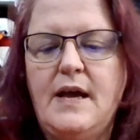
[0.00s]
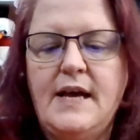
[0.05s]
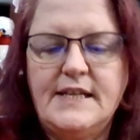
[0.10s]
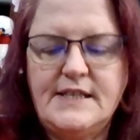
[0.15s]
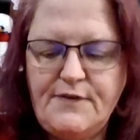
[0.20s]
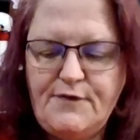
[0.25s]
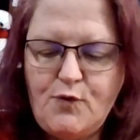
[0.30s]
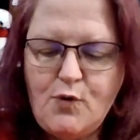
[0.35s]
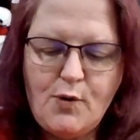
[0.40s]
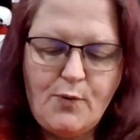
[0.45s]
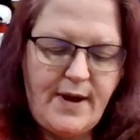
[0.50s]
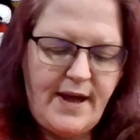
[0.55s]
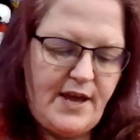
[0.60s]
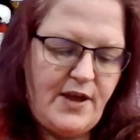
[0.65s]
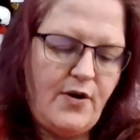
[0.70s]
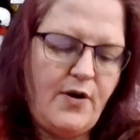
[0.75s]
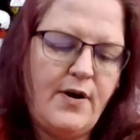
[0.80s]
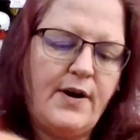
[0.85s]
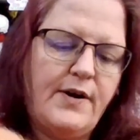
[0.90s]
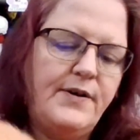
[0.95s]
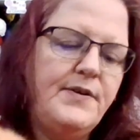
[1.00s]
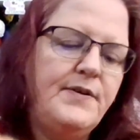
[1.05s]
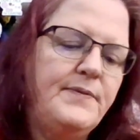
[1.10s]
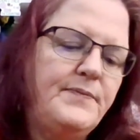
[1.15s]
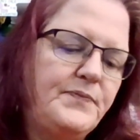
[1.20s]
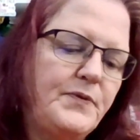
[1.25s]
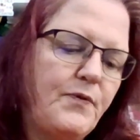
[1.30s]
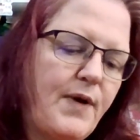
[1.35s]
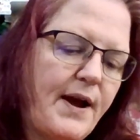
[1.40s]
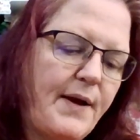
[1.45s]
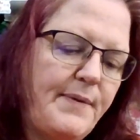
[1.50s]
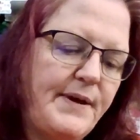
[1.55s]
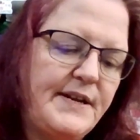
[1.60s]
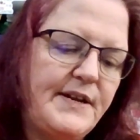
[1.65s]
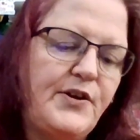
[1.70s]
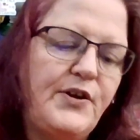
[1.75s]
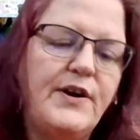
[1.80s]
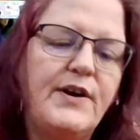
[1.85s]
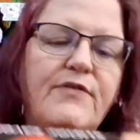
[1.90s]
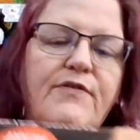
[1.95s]
It's a 4-weight yarn.
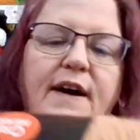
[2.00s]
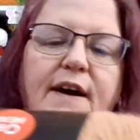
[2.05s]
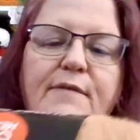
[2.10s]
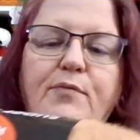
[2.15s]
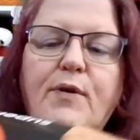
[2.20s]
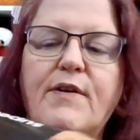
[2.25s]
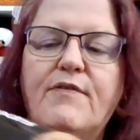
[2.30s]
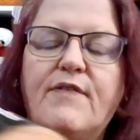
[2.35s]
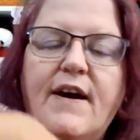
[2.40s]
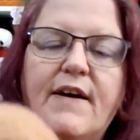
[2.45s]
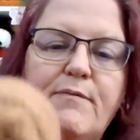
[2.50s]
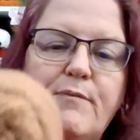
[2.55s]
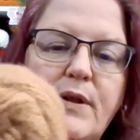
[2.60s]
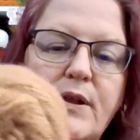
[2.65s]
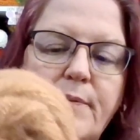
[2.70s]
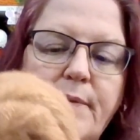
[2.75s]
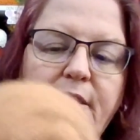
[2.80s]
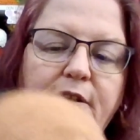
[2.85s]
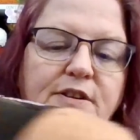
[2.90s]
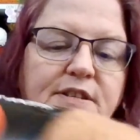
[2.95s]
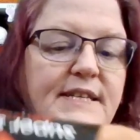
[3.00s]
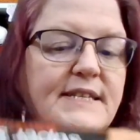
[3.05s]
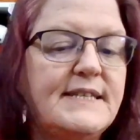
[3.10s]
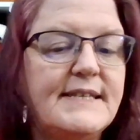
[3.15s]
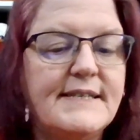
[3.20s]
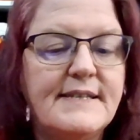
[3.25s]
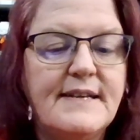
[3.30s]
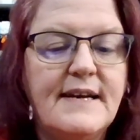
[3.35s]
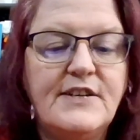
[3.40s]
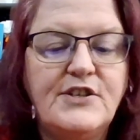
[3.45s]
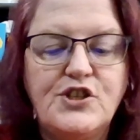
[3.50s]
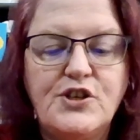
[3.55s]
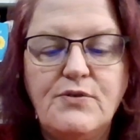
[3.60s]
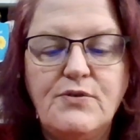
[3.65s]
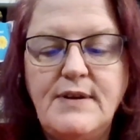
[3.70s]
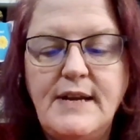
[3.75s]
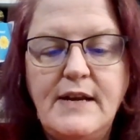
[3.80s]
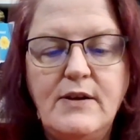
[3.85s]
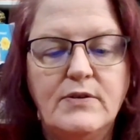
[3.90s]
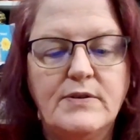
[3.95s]
Recommended hook 5.5 millimeters. It does not show
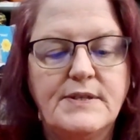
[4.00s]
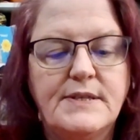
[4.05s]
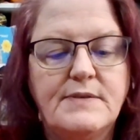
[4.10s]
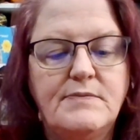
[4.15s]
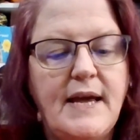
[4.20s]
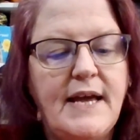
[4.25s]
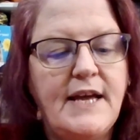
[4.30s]
needles.